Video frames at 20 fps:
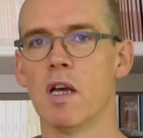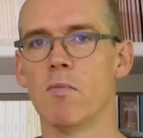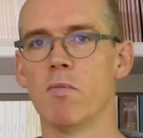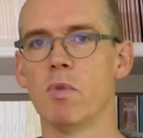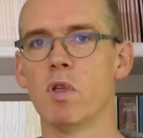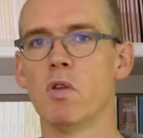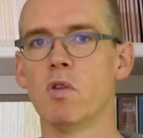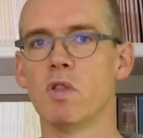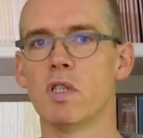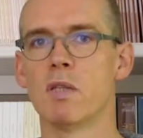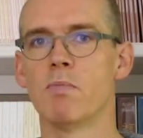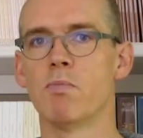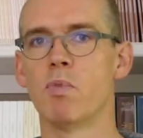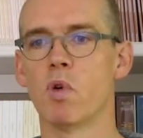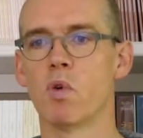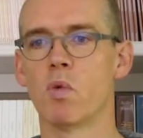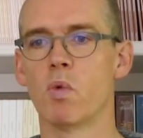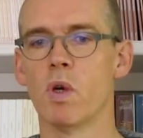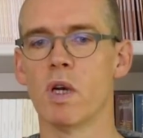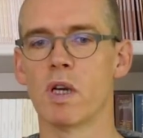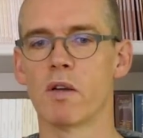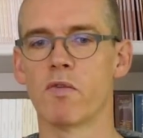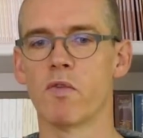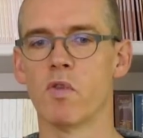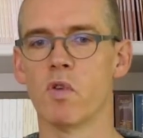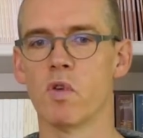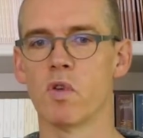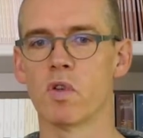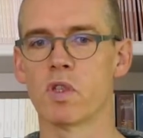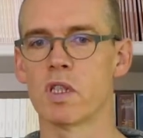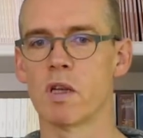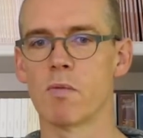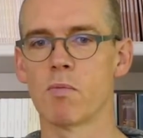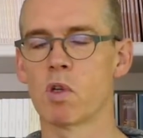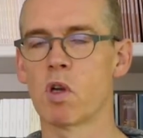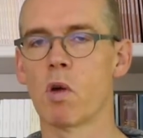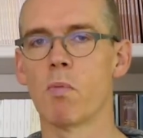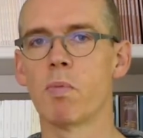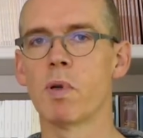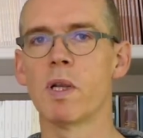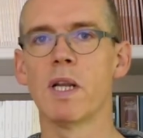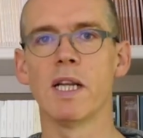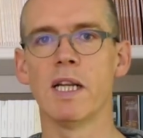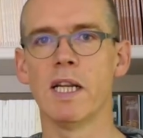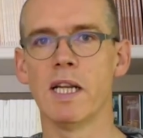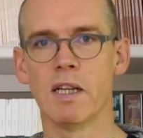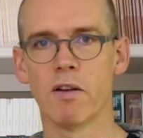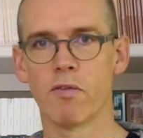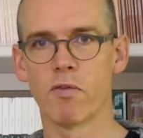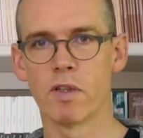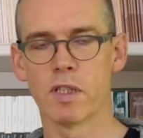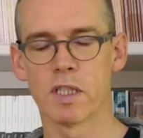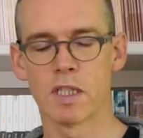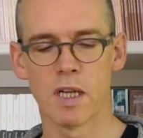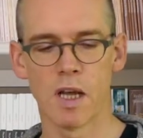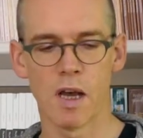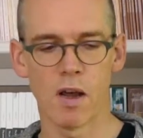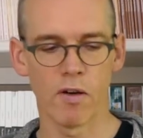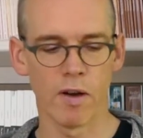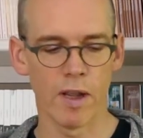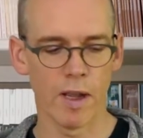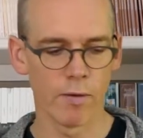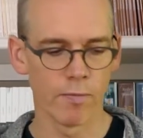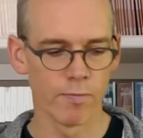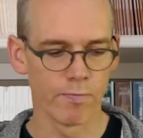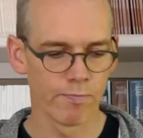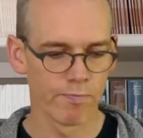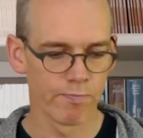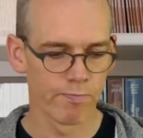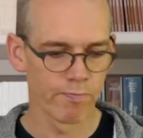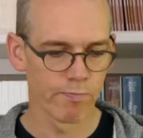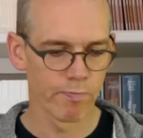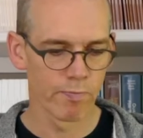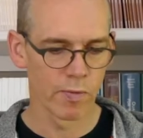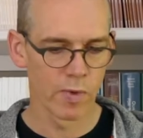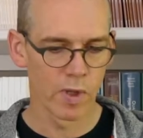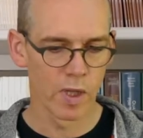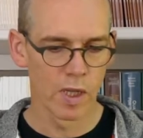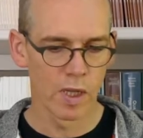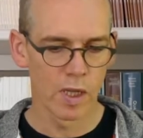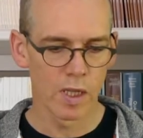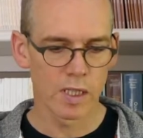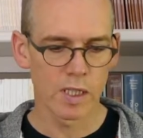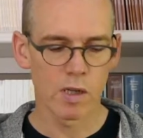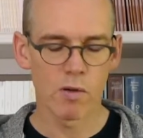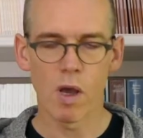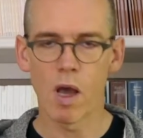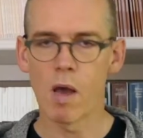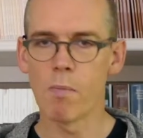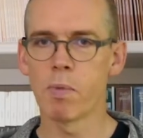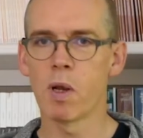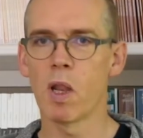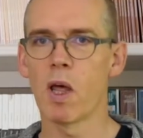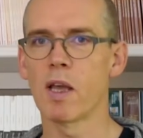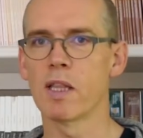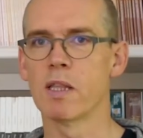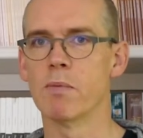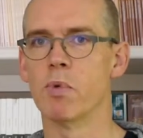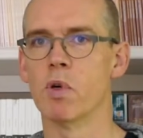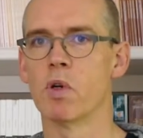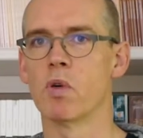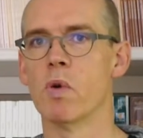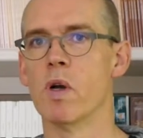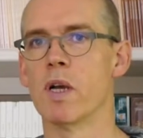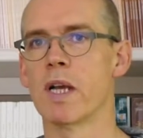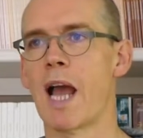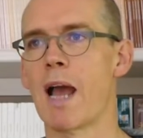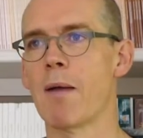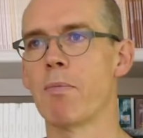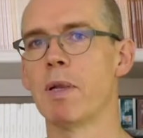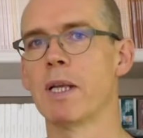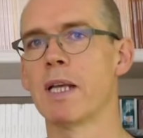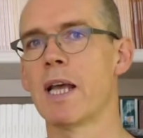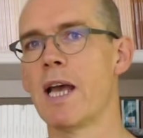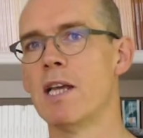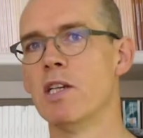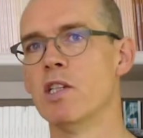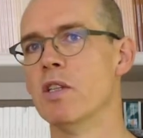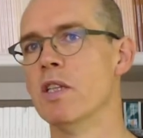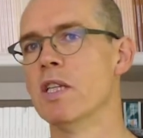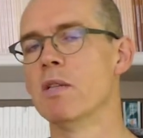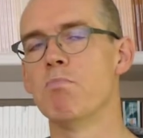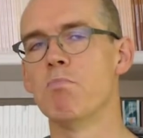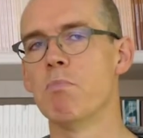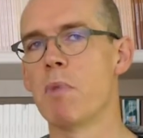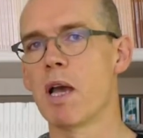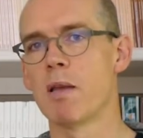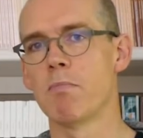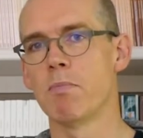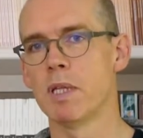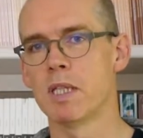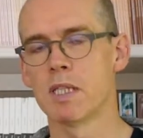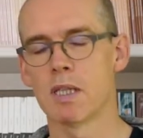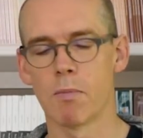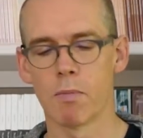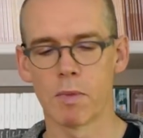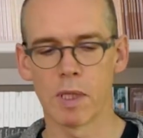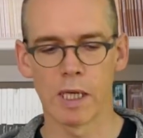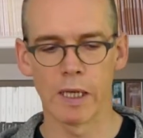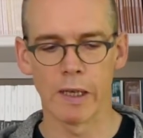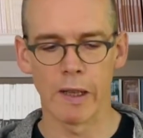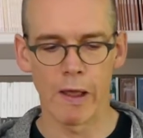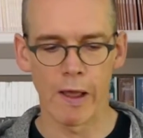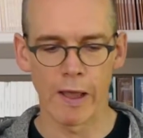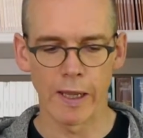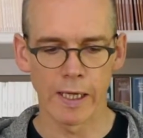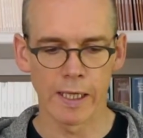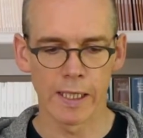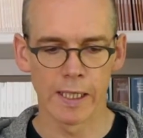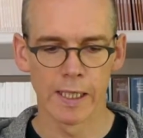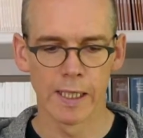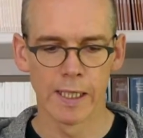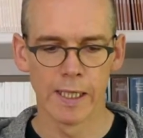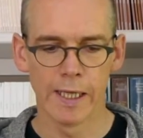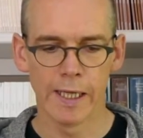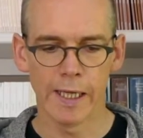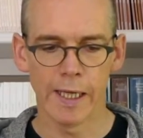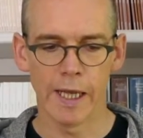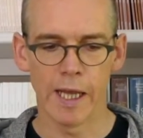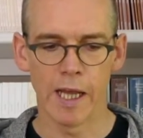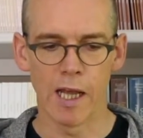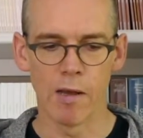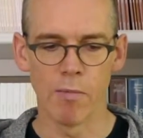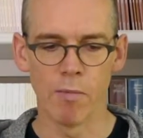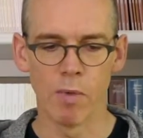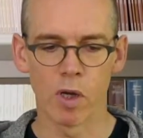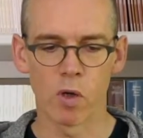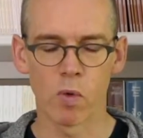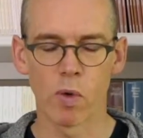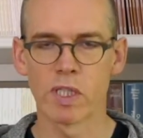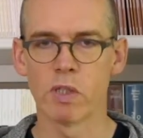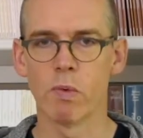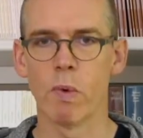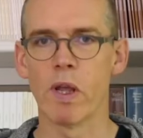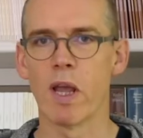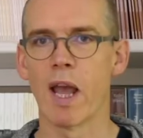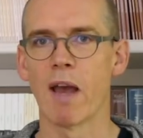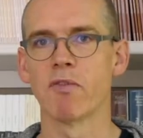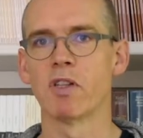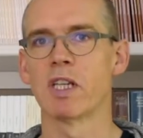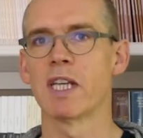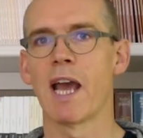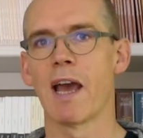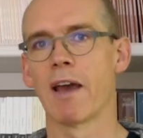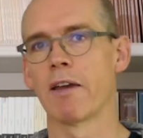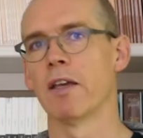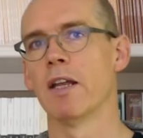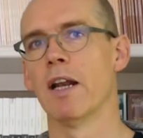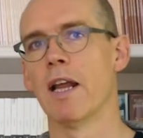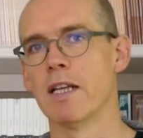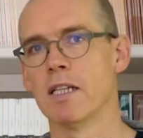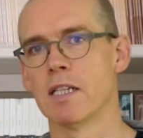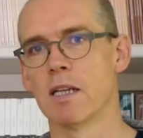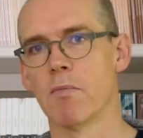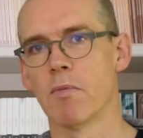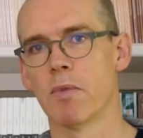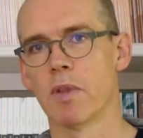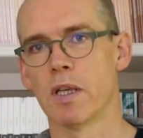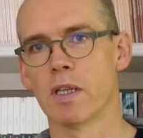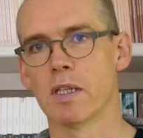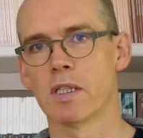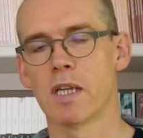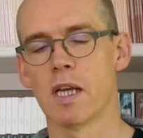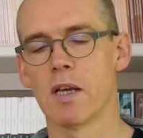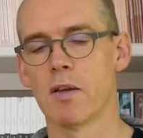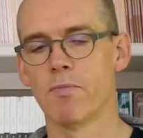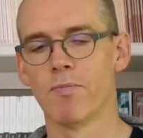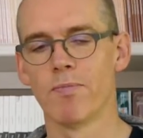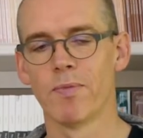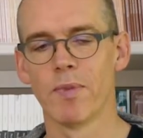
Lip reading: use this bookwork for some completely different scenario. So applying the bookwork, application, this might be something like a question where you have to calculate something. So